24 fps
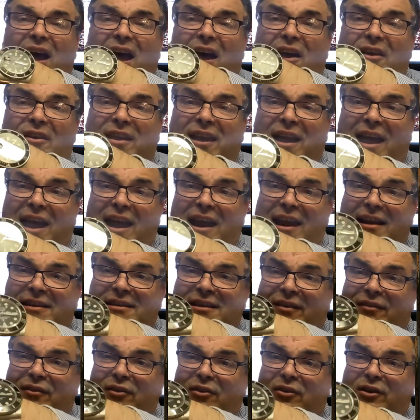Okay, let's
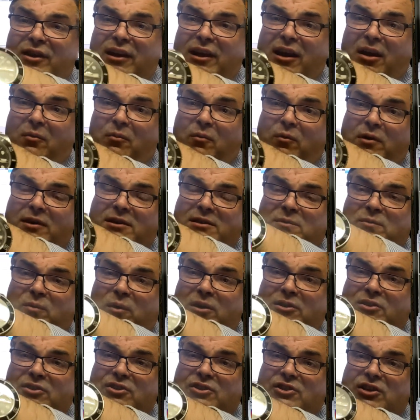have a look here. I'm
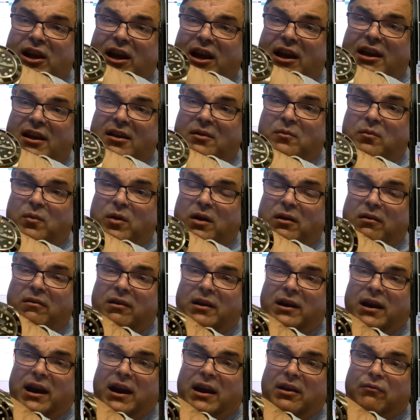wristwatch check. I'm
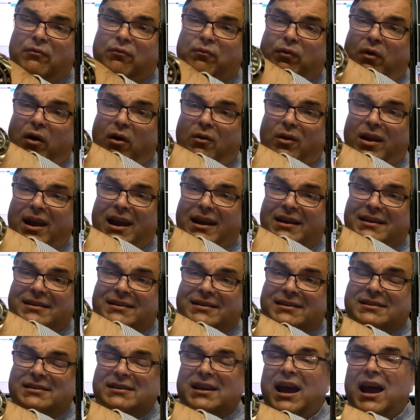wearing a
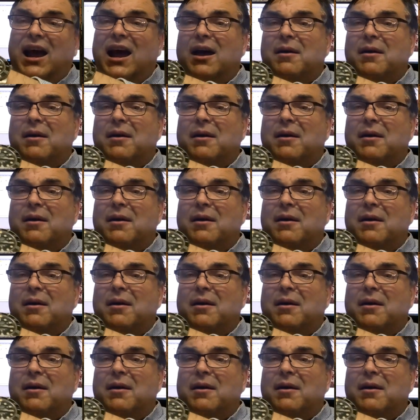Rolex